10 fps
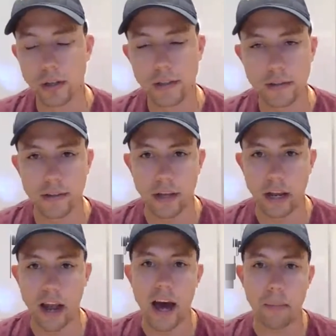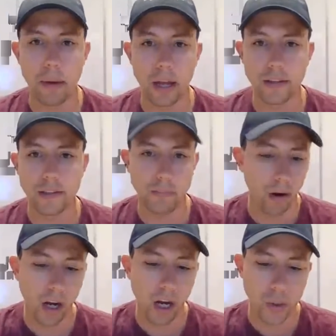This is an automated
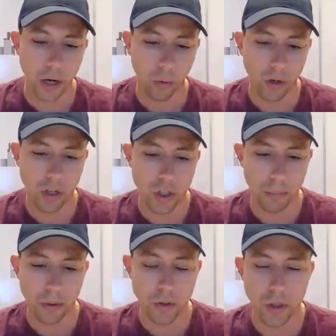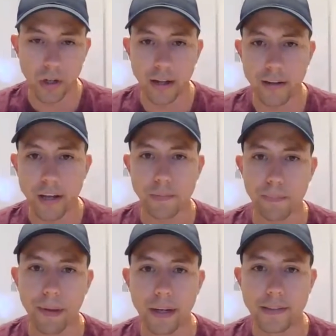smart contract coin distribution that takes
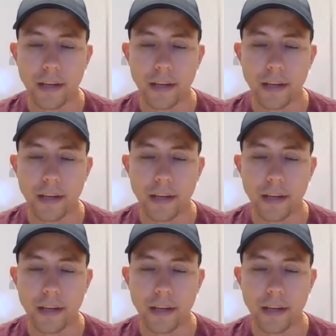place